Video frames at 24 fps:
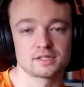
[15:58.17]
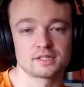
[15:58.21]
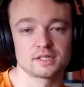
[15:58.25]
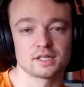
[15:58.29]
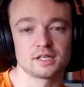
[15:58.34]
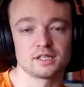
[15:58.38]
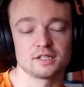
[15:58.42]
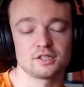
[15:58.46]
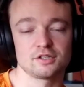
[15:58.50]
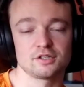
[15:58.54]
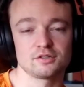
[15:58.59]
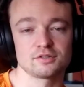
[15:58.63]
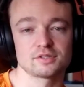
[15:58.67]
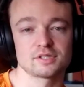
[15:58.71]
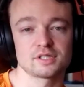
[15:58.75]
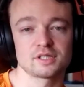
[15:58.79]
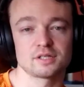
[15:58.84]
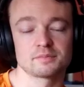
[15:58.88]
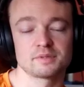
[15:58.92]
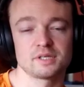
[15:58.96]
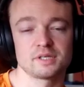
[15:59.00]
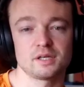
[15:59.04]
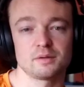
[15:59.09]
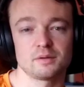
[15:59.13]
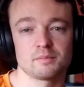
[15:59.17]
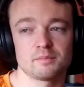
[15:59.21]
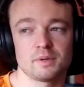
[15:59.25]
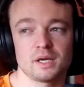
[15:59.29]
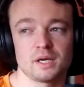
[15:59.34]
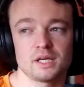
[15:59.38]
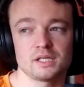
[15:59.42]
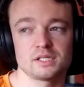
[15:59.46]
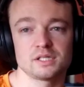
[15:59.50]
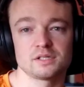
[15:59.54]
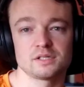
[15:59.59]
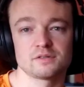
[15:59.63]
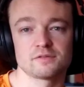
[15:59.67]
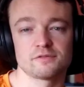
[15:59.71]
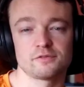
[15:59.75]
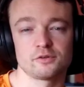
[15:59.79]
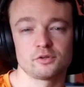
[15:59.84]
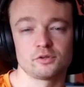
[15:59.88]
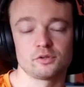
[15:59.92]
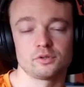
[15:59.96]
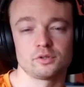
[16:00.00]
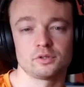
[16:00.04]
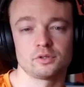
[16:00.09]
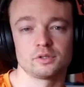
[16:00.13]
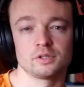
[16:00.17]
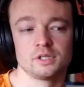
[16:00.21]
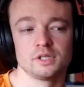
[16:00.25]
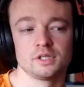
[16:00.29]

using Obsidian bases for